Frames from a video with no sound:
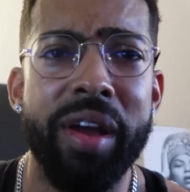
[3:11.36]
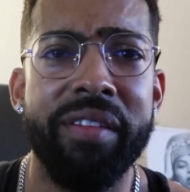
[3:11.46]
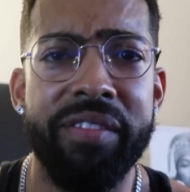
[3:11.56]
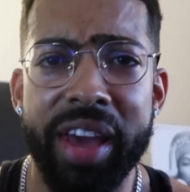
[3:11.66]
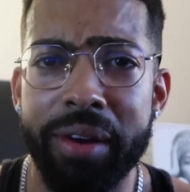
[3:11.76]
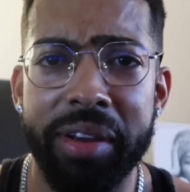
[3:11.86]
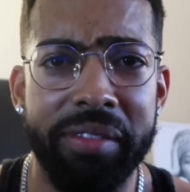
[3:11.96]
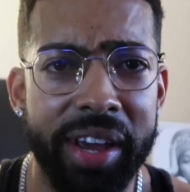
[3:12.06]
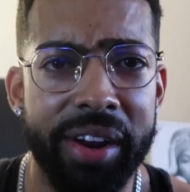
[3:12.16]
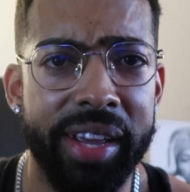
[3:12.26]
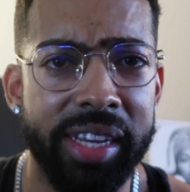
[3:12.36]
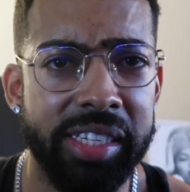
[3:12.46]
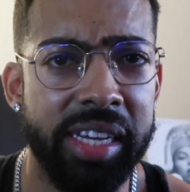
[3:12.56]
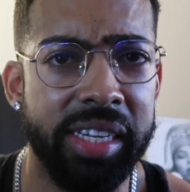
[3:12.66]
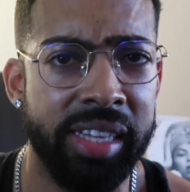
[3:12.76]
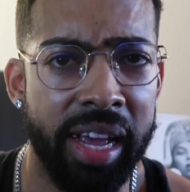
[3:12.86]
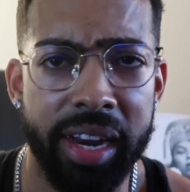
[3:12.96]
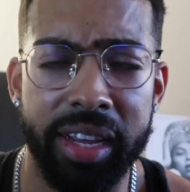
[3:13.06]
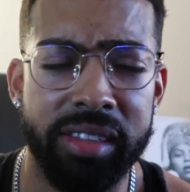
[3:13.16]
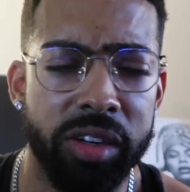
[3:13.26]
very, very intense
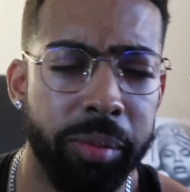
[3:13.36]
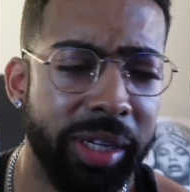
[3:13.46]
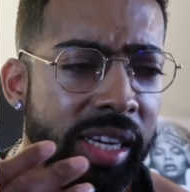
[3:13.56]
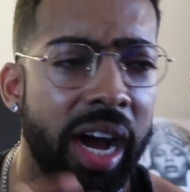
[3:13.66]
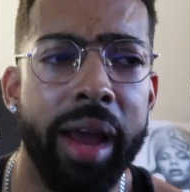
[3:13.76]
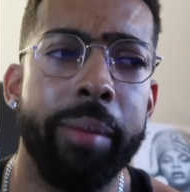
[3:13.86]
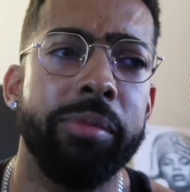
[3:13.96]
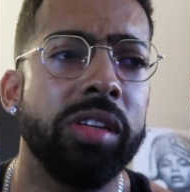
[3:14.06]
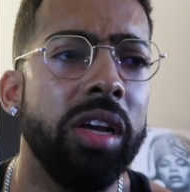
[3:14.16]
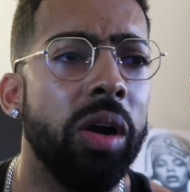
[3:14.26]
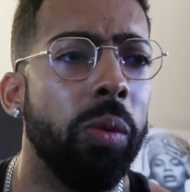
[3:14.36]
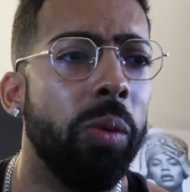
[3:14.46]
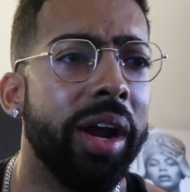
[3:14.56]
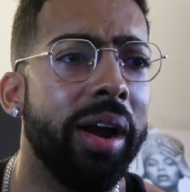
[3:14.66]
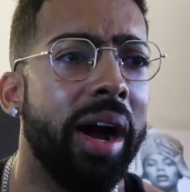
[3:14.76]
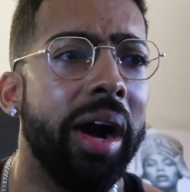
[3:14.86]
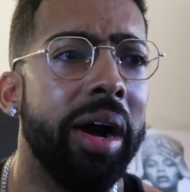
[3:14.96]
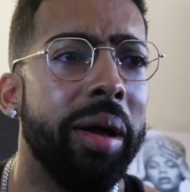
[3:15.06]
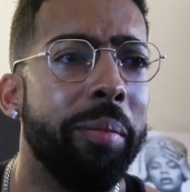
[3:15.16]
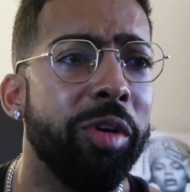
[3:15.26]
headaches. There would be times where,
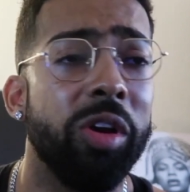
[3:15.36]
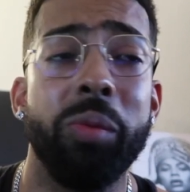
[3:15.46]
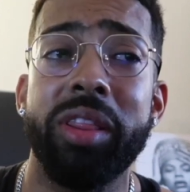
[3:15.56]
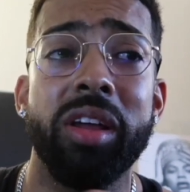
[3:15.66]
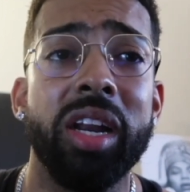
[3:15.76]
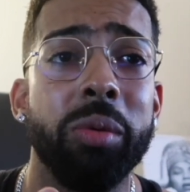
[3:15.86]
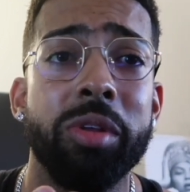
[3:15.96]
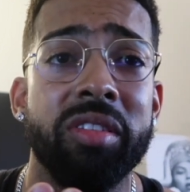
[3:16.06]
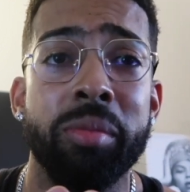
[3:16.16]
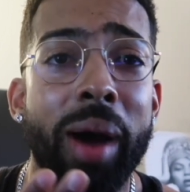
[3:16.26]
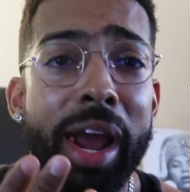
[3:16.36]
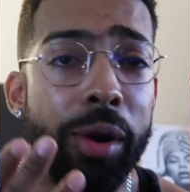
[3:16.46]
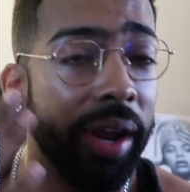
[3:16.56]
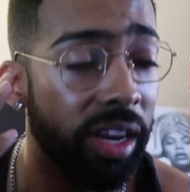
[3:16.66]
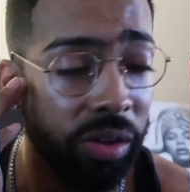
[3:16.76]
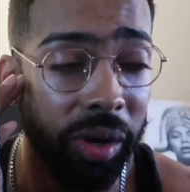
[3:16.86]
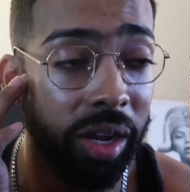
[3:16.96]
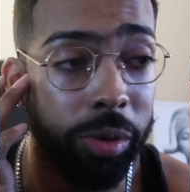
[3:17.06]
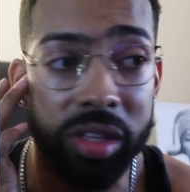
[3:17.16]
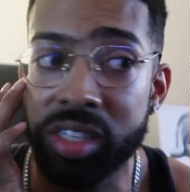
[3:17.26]
we thought it was just migraines, where
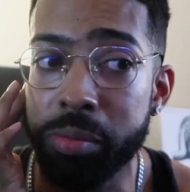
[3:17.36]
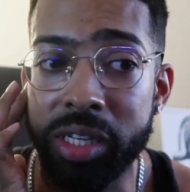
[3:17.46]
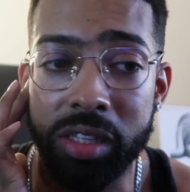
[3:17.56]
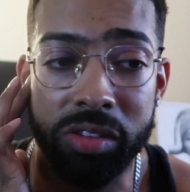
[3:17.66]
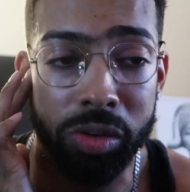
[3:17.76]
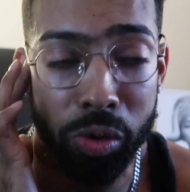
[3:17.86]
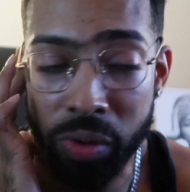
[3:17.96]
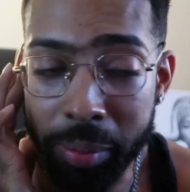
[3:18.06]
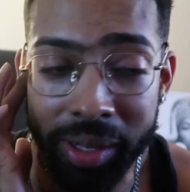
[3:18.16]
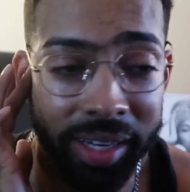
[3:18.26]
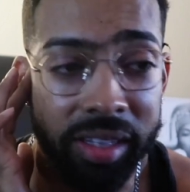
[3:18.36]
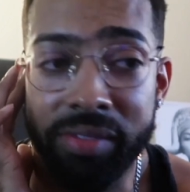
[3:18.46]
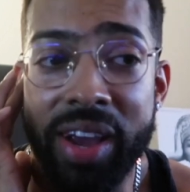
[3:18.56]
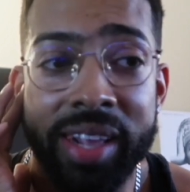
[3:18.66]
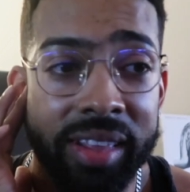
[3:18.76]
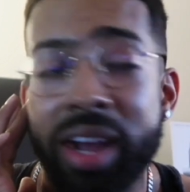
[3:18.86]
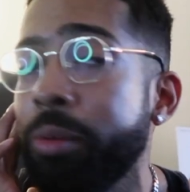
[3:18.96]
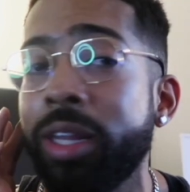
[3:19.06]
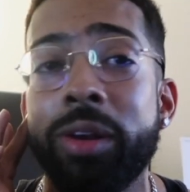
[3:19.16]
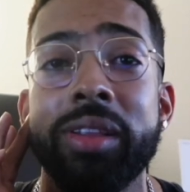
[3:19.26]
it would just be so crippling to the fact that I
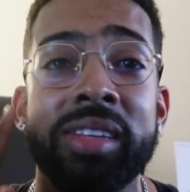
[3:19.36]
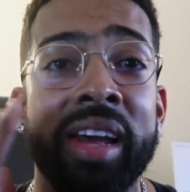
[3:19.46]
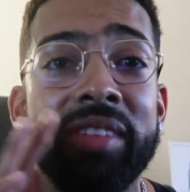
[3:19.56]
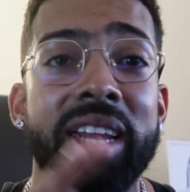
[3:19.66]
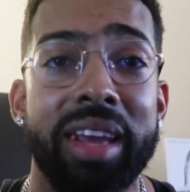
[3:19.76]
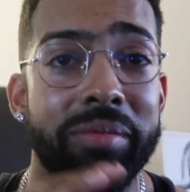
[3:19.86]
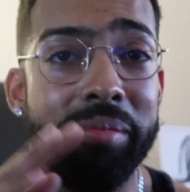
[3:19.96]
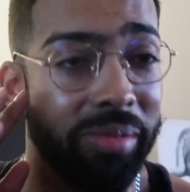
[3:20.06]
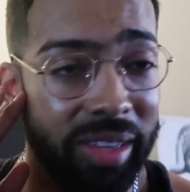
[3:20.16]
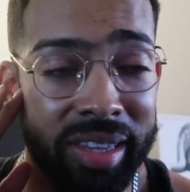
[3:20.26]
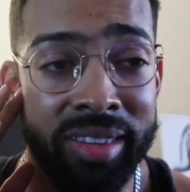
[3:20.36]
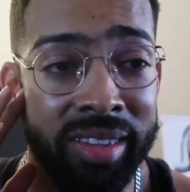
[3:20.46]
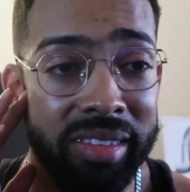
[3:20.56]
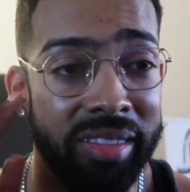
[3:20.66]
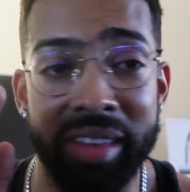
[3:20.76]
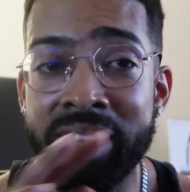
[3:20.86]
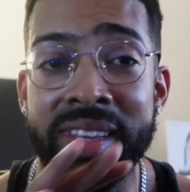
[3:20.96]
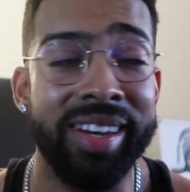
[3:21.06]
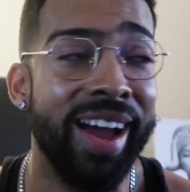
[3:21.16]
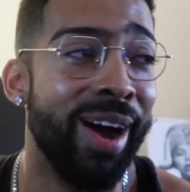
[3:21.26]
would literally just have to like
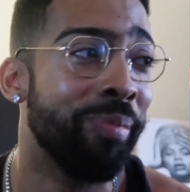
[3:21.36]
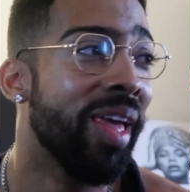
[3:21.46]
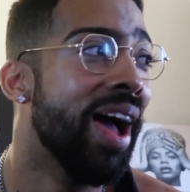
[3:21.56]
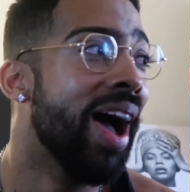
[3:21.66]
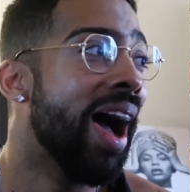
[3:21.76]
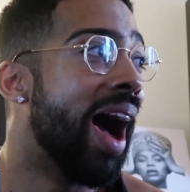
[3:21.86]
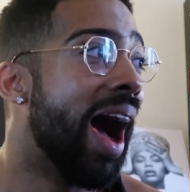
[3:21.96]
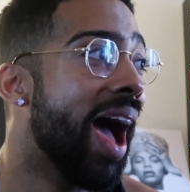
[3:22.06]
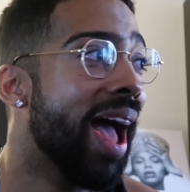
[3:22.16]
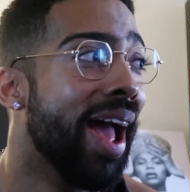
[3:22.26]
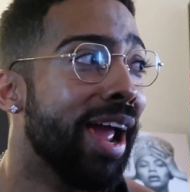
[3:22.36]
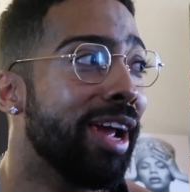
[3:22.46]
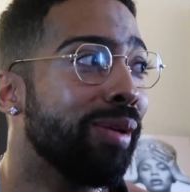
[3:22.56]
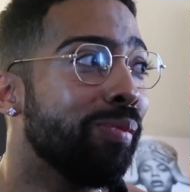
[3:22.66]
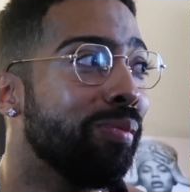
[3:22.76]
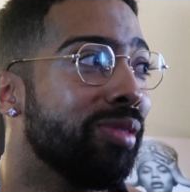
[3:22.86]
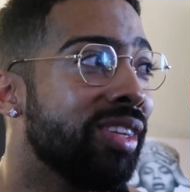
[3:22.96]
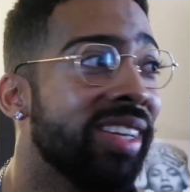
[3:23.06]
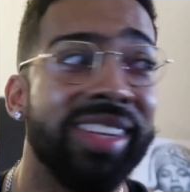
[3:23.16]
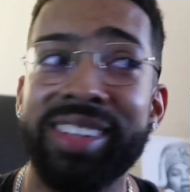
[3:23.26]
sit down. I,
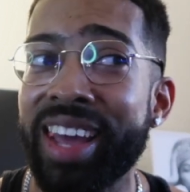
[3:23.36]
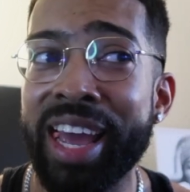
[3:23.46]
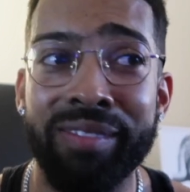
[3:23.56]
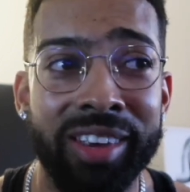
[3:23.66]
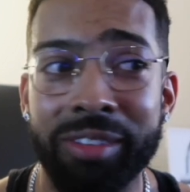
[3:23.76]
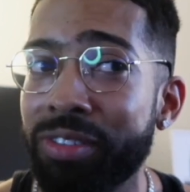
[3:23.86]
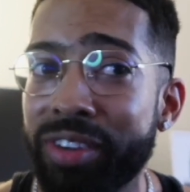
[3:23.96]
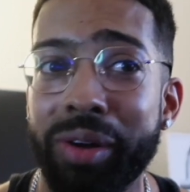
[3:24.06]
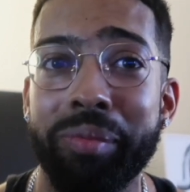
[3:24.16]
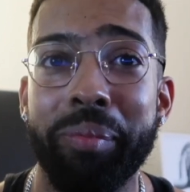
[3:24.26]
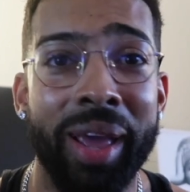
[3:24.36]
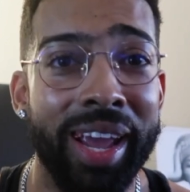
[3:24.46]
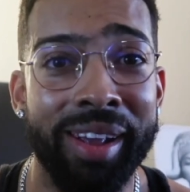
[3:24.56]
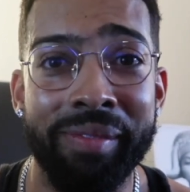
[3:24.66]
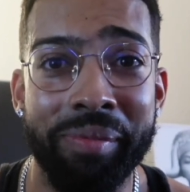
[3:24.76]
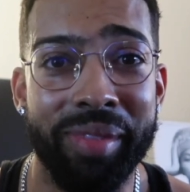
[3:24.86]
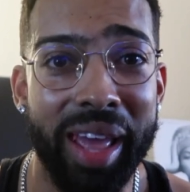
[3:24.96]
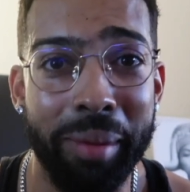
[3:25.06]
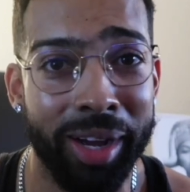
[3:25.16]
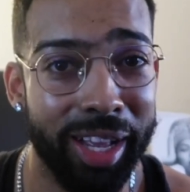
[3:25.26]
to this day, have never felt pain
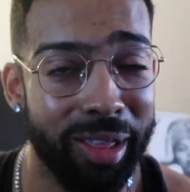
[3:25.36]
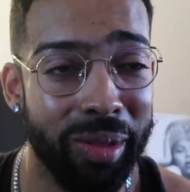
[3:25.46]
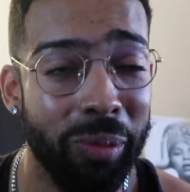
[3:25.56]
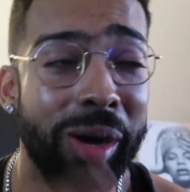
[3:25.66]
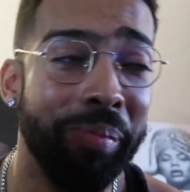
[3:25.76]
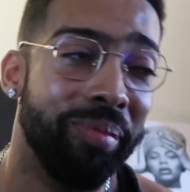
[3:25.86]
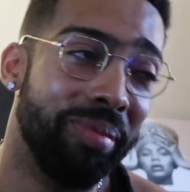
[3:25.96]
that much. Well,